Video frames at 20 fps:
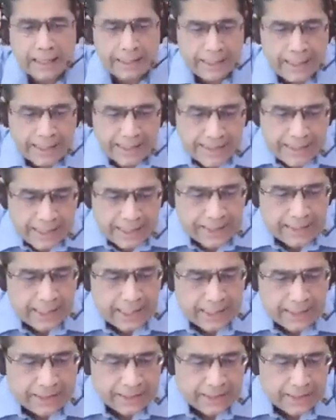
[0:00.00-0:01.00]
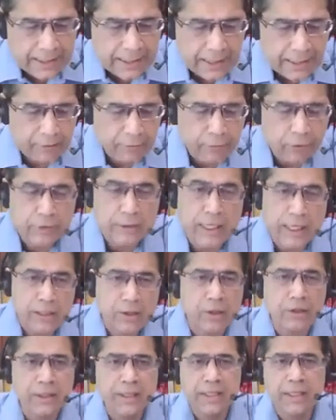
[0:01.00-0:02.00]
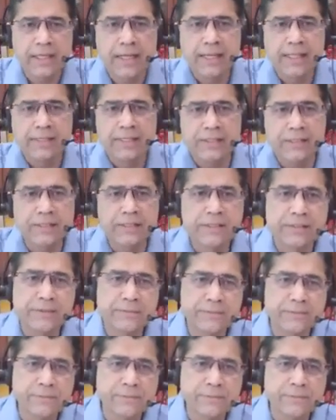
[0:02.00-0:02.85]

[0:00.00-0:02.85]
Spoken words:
they said that for narcotic cases,